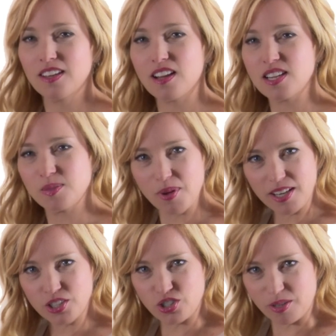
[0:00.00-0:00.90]

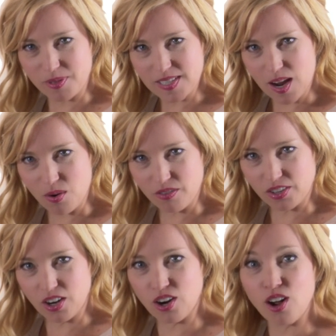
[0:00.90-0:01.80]
Cosmetic treatments,
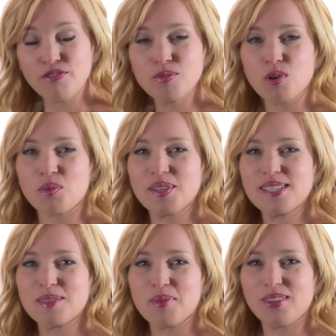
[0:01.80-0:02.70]
however, are often more
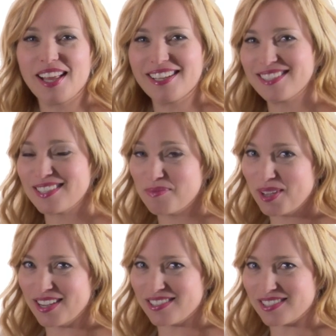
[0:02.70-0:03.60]
reasonable and in some
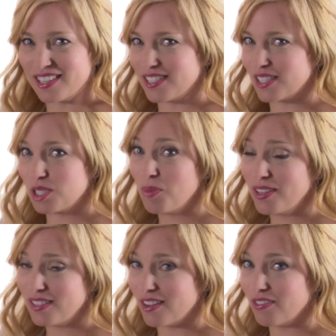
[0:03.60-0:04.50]
cases less
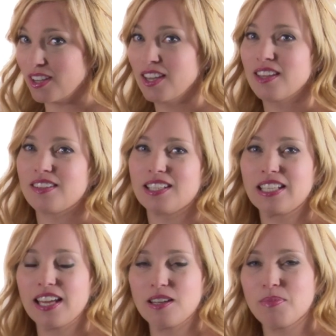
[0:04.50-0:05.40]
expensive than
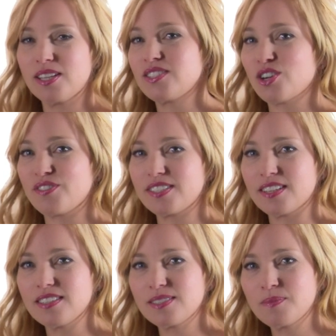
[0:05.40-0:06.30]
land-based
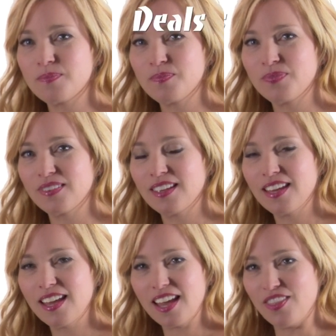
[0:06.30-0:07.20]
services.
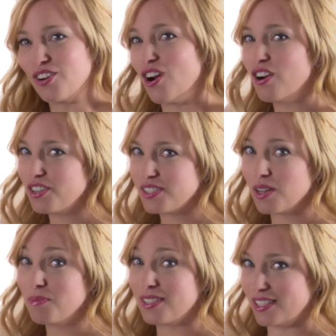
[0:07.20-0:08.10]
And there are
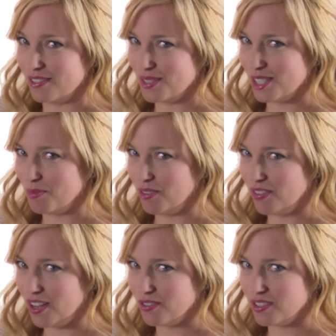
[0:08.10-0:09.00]
some deals to be
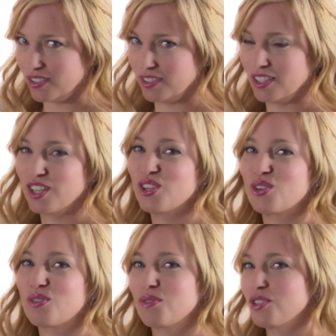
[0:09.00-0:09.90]
found.
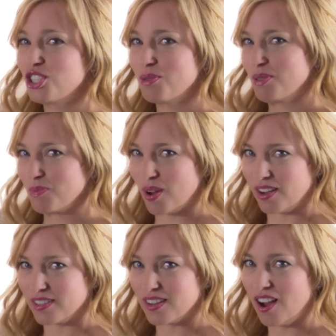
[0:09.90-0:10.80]
Cruise ship
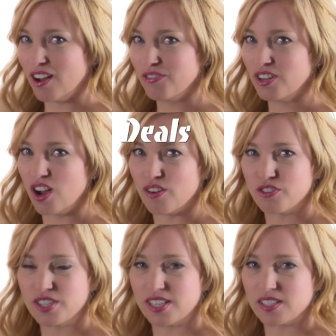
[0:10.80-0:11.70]
spas often
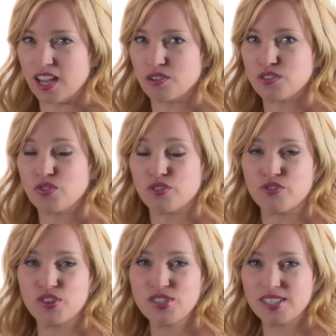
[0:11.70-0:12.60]
offer discounts for
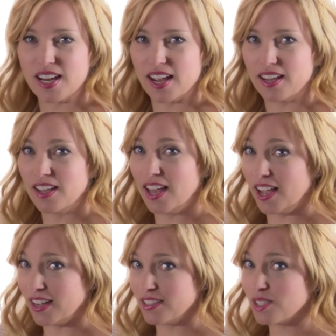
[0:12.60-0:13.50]
first day
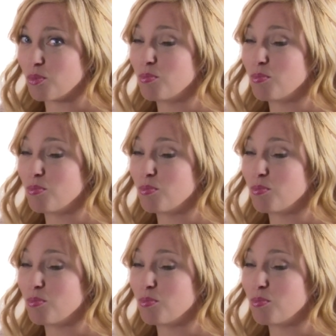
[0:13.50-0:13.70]
and